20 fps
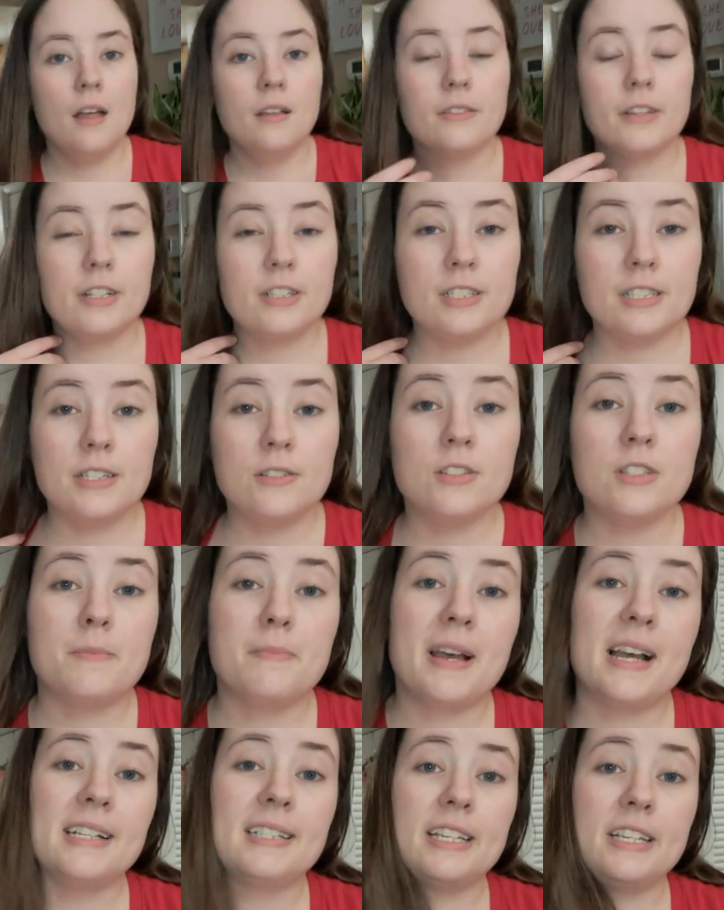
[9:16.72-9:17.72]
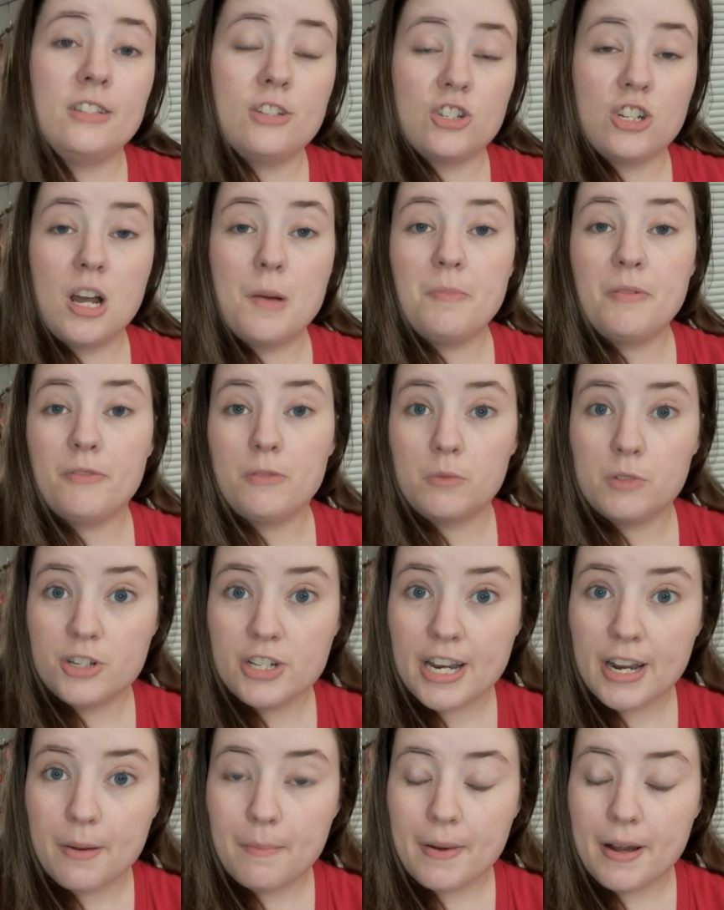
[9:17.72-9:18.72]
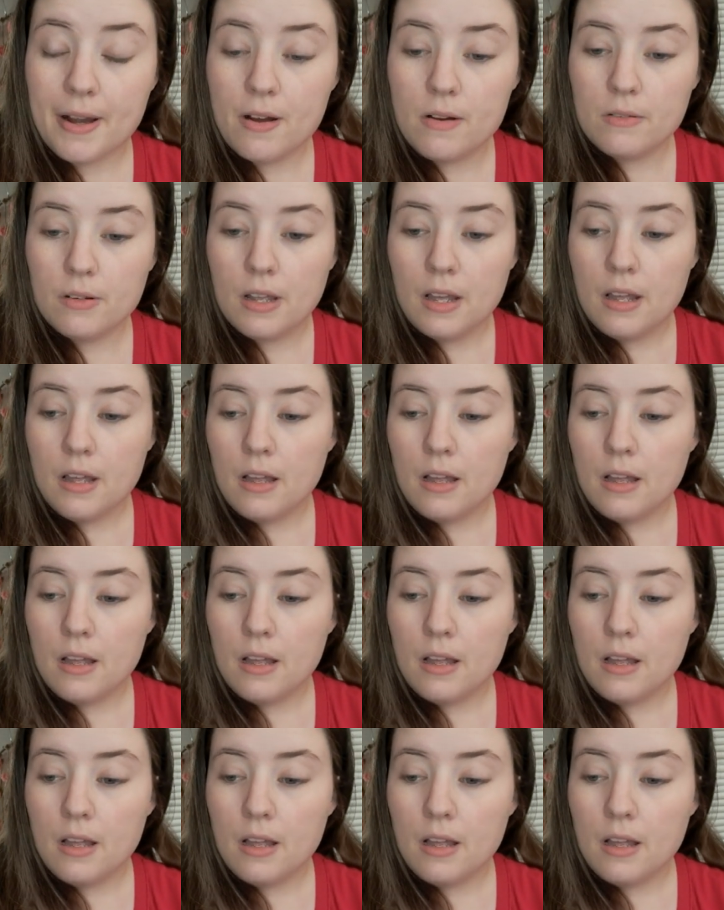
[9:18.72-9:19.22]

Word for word: There's still some bags in the shop if you want to check them out.